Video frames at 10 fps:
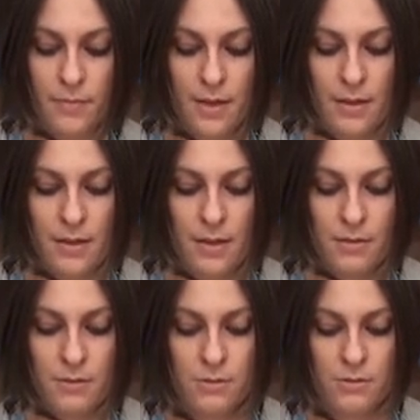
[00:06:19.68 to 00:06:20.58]
And
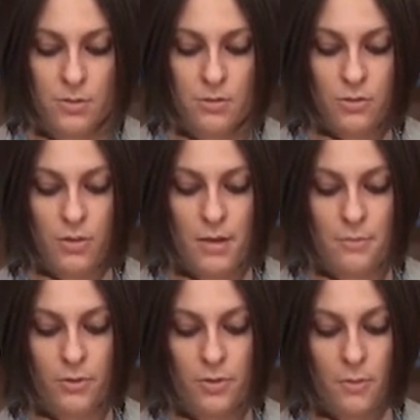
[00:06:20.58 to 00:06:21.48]
then use your
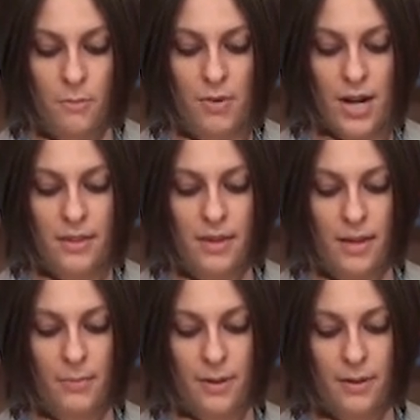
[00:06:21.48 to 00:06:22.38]
thumbs, pry the
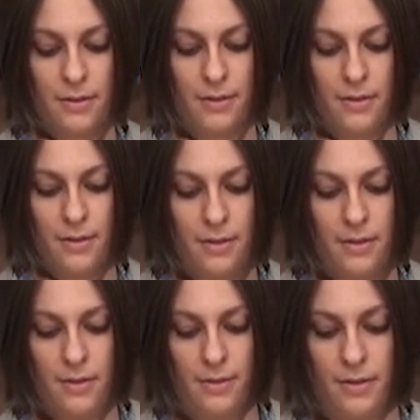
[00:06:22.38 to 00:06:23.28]
egg apart,
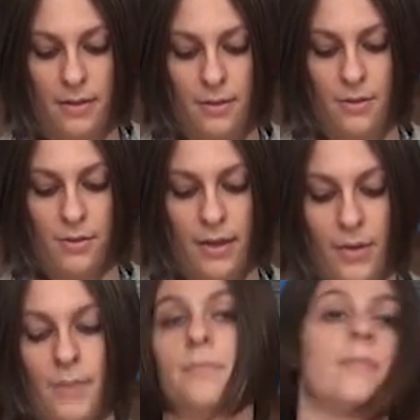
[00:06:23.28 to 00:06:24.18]
and do it that
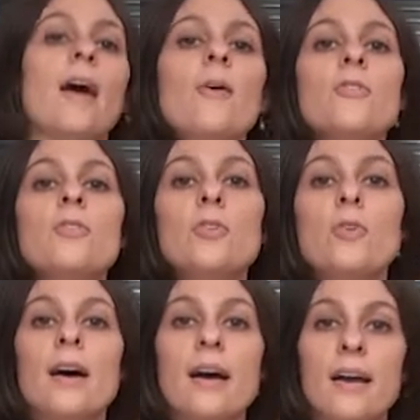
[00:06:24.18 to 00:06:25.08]
way. Now, if
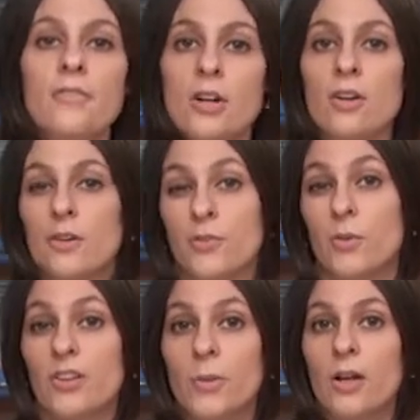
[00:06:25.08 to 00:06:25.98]
your
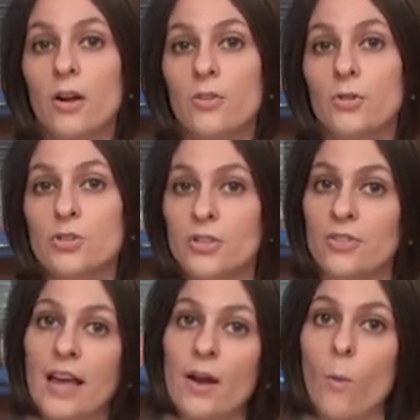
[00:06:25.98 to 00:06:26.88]
recipe calls for just
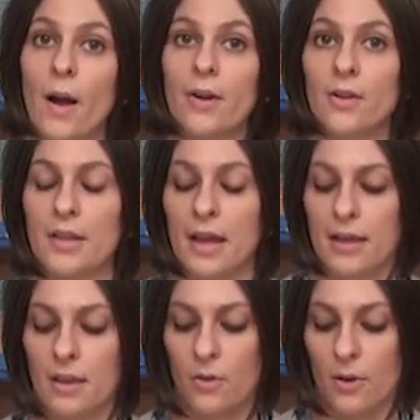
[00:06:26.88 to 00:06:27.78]
the egg white or the
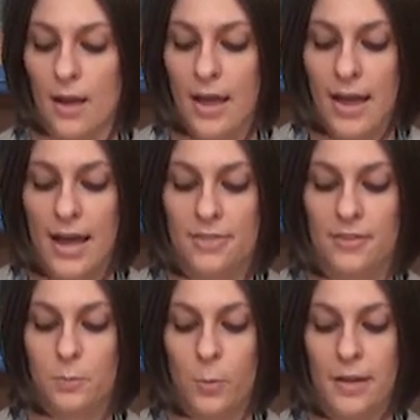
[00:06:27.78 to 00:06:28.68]
egg yolk, at
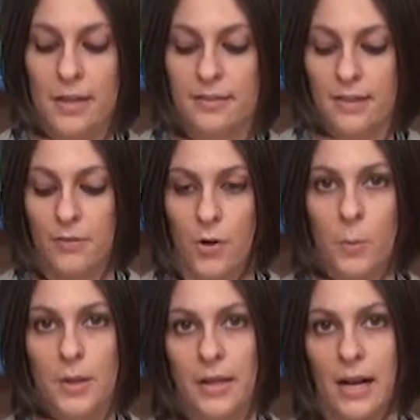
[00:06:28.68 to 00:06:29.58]
this point, instead of
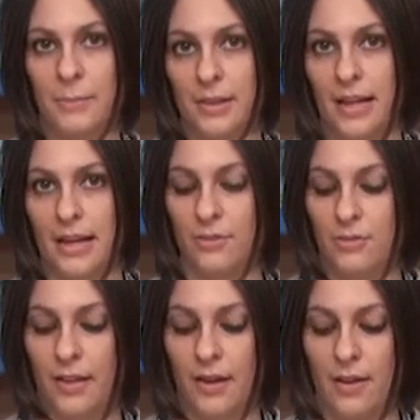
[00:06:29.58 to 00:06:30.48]
opening it up and letting it
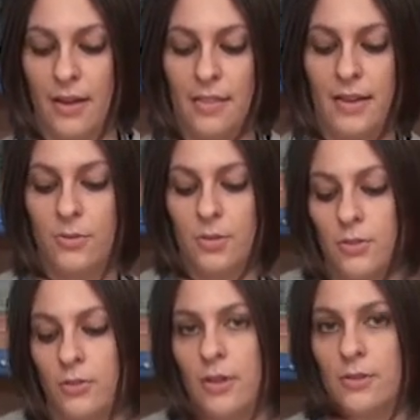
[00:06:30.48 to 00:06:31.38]
fall out, that's when
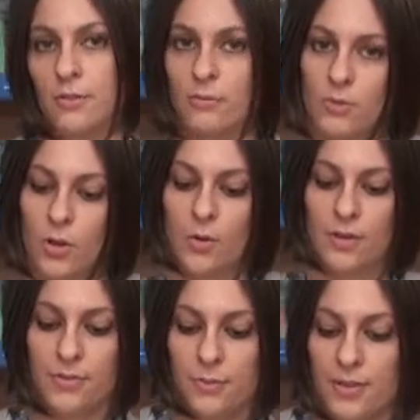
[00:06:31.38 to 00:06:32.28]
you start
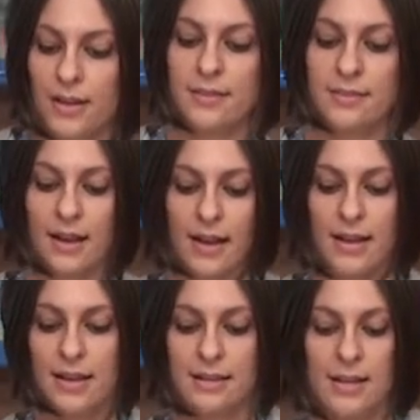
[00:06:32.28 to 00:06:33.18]
going from side to side.
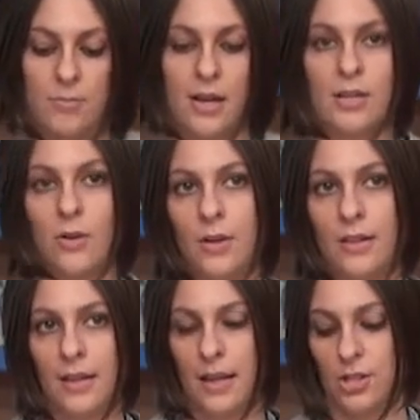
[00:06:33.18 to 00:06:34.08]
Keep that yolk
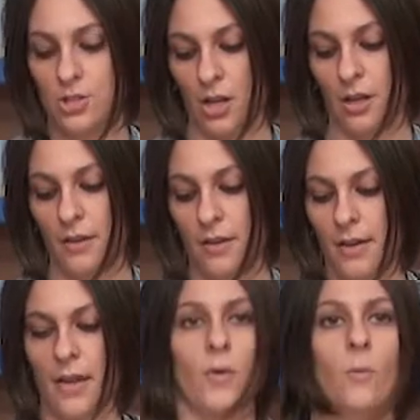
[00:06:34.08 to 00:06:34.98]
in the eggshell,
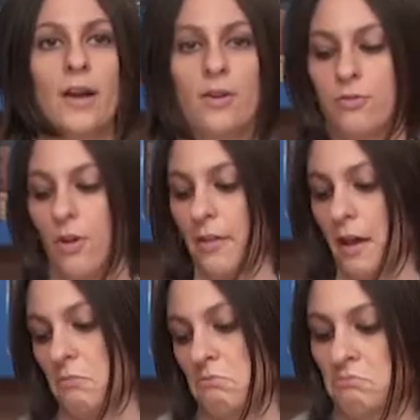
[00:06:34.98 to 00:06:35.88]
and the white will fall
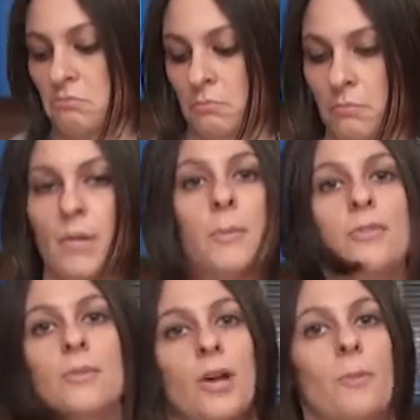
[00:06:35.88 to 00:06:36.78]
out. Maybe
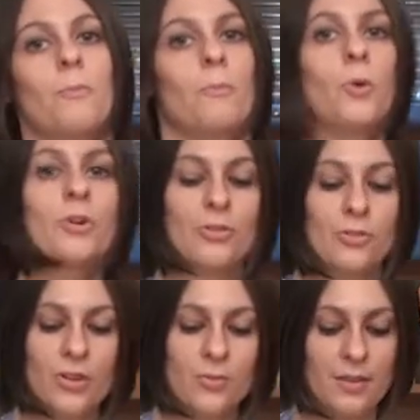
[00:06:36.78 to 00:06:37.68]
sometime we'll use
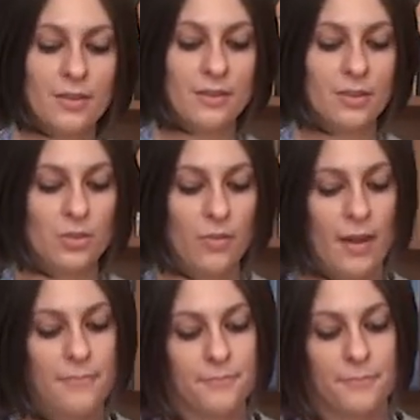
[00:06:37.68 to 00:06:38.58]
a recipe that's going to show
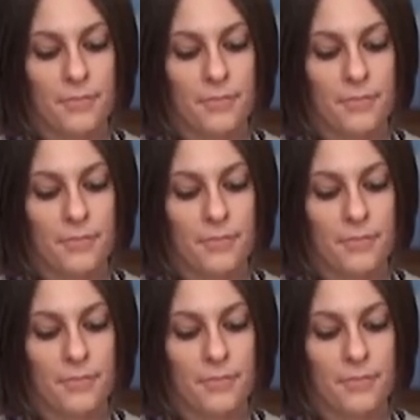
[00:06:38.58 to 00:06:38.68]
that.